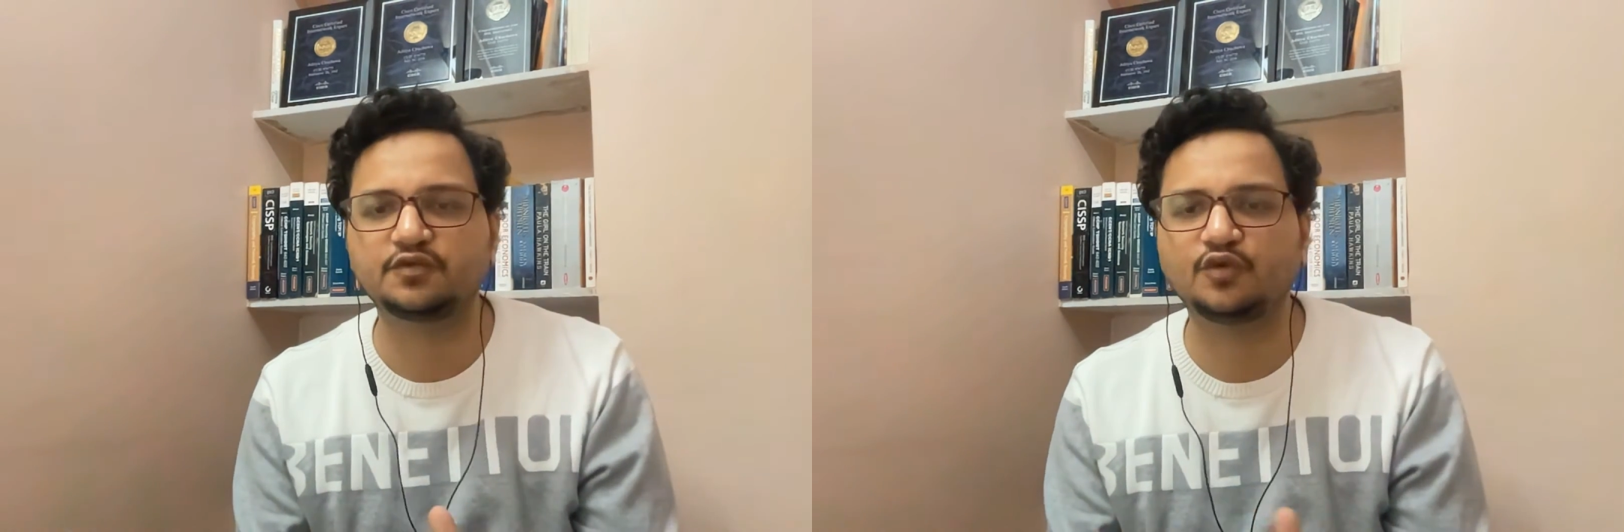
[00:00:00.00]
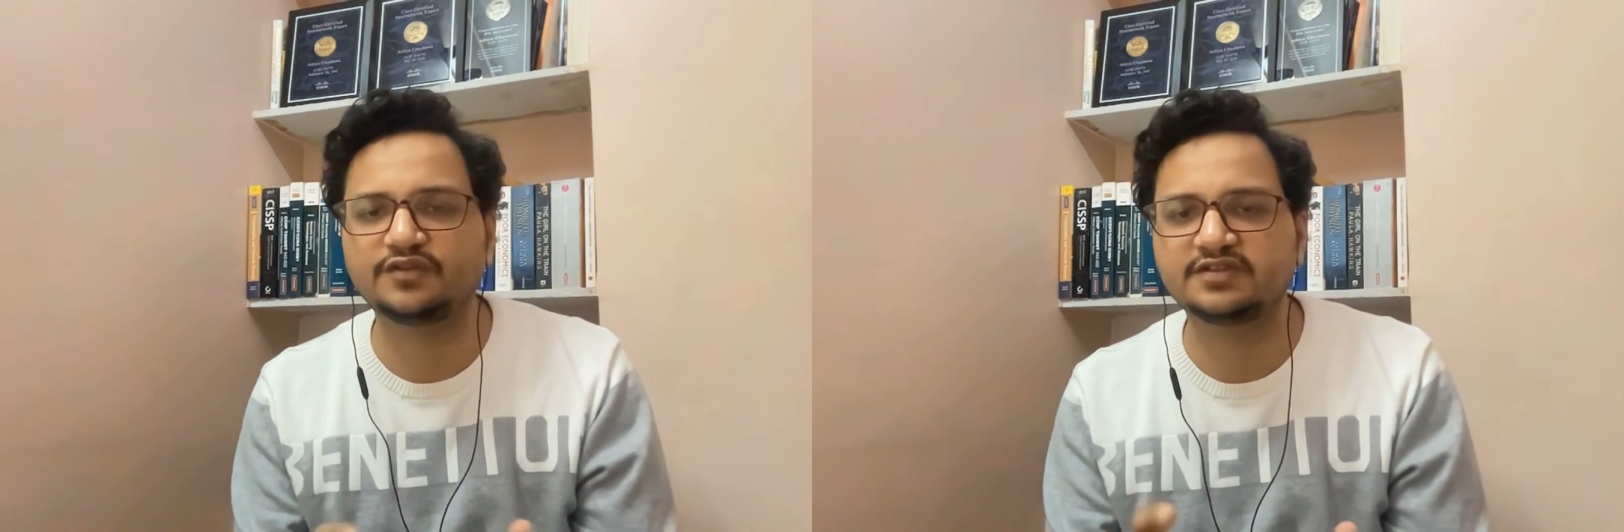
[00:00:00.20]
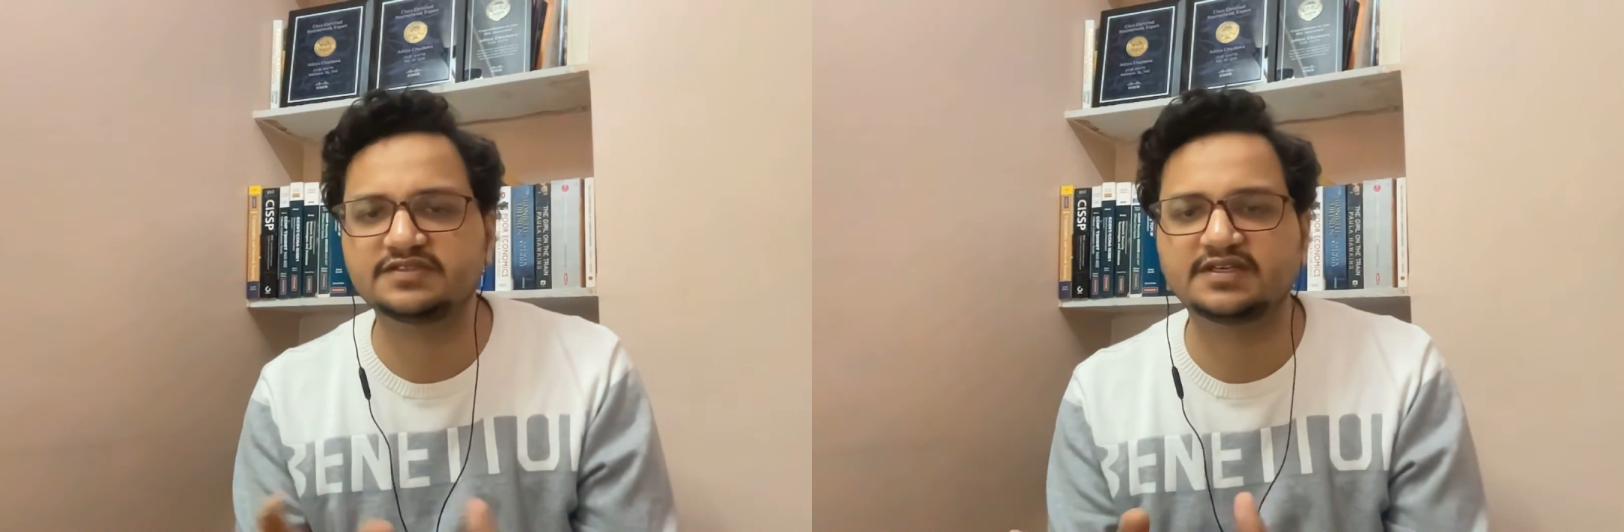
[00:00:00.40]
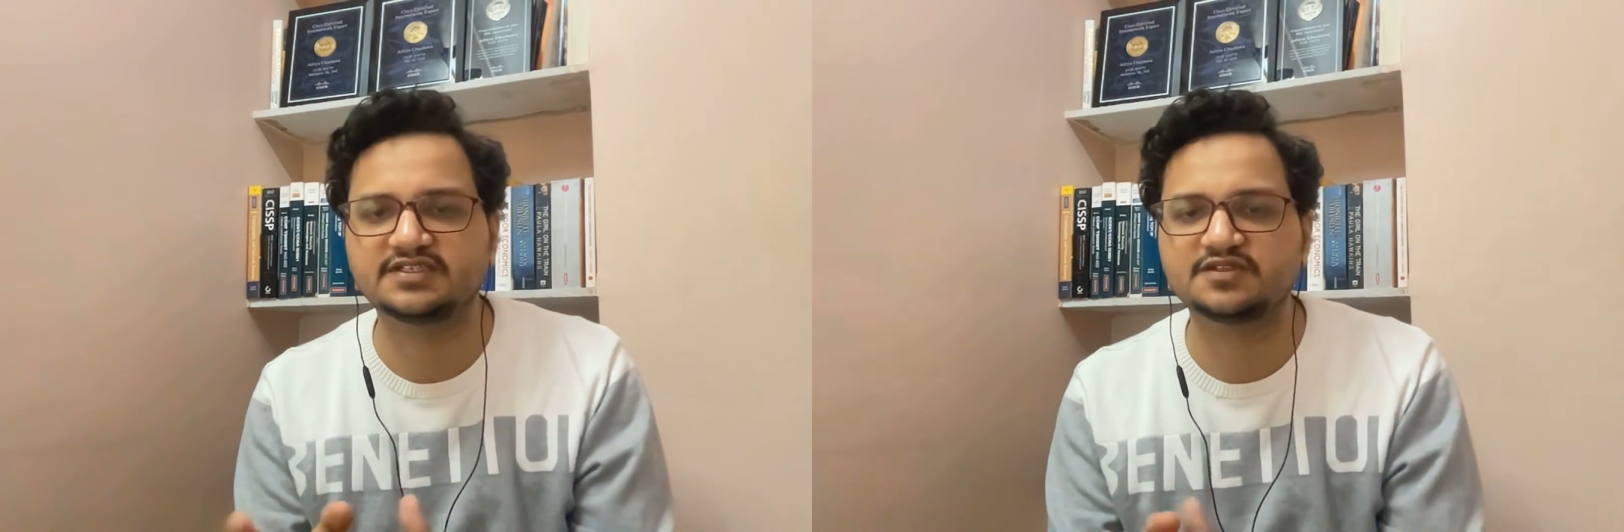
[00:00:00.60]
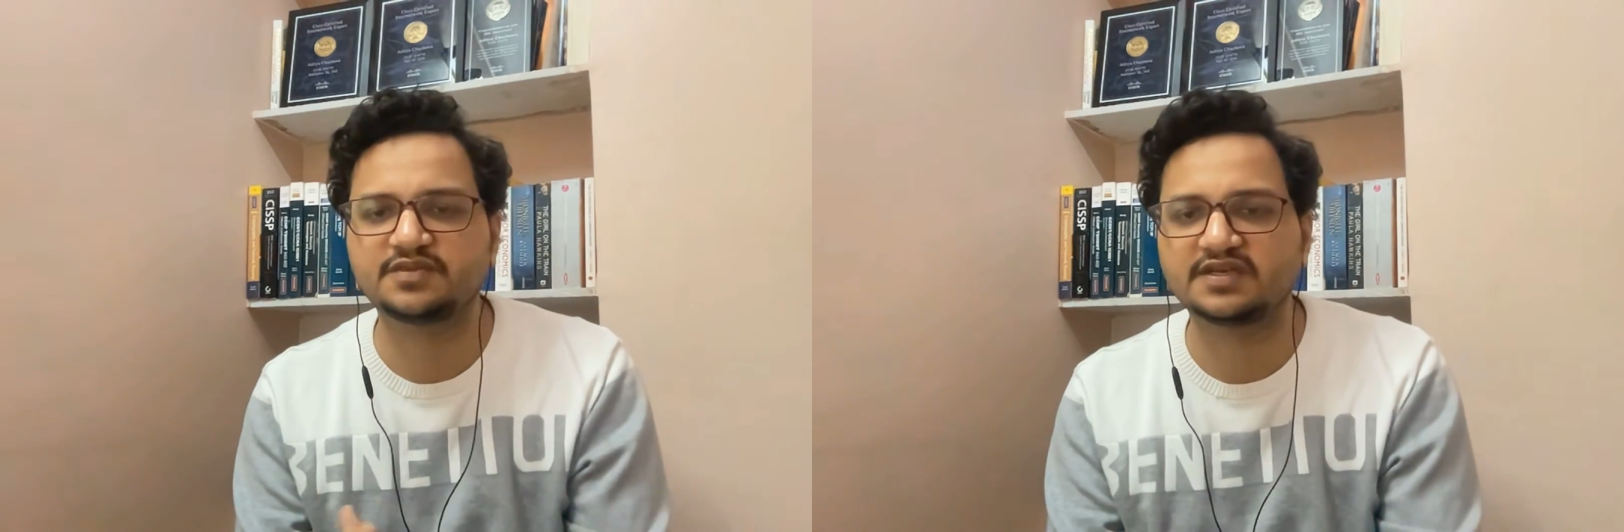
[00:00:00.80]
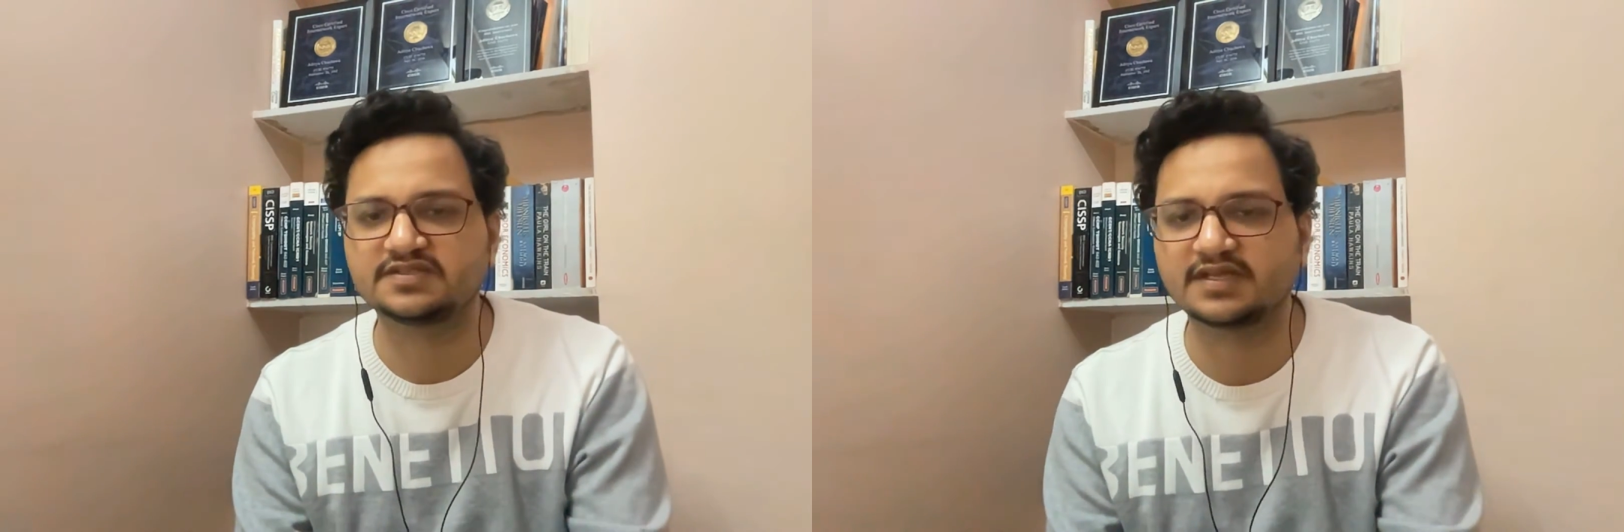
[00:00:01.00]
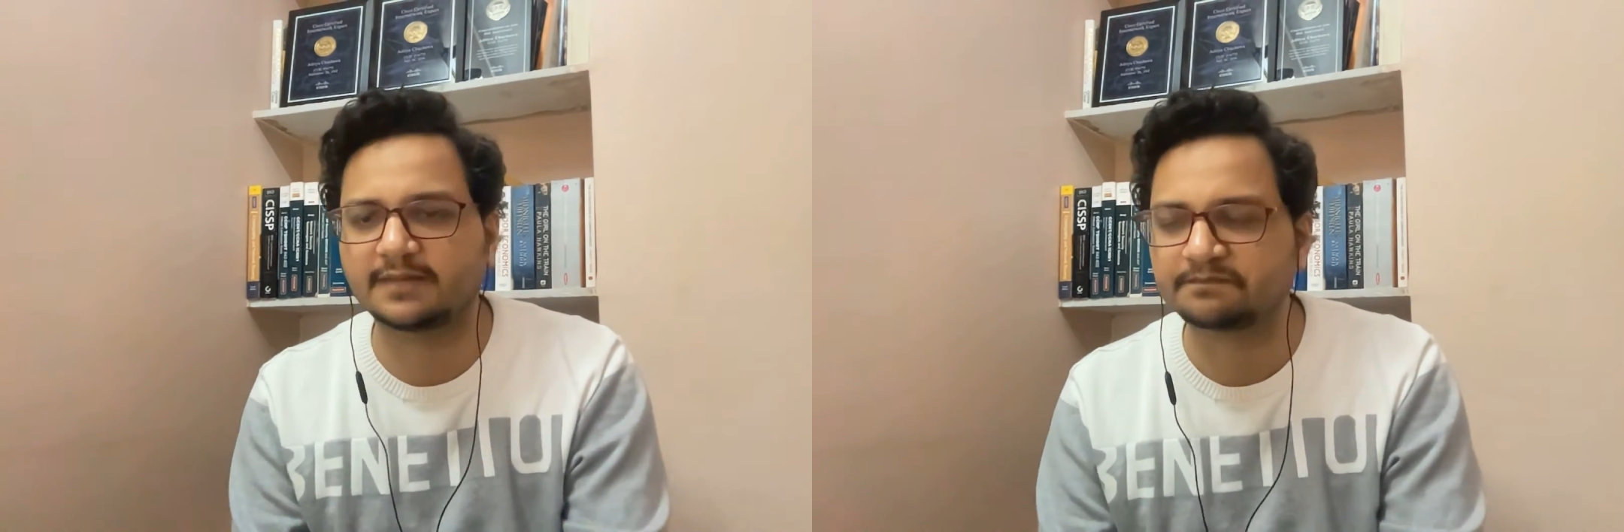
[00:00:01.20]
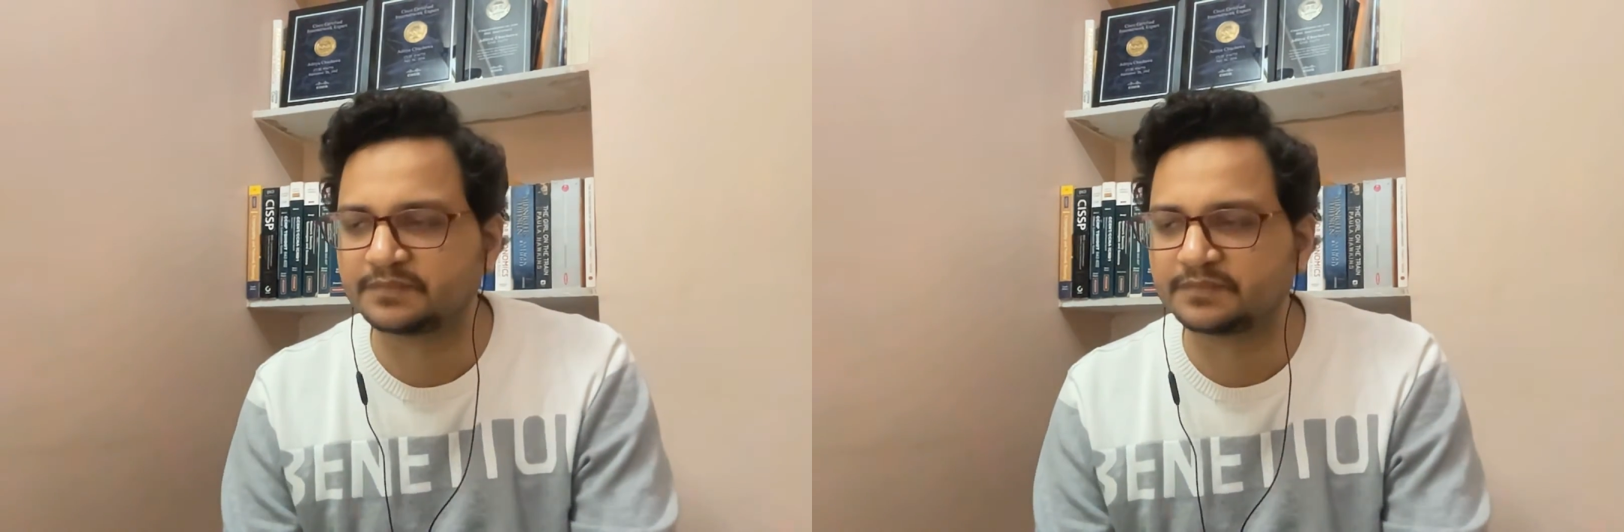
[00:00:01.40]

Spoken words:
to go in the CSSP exam.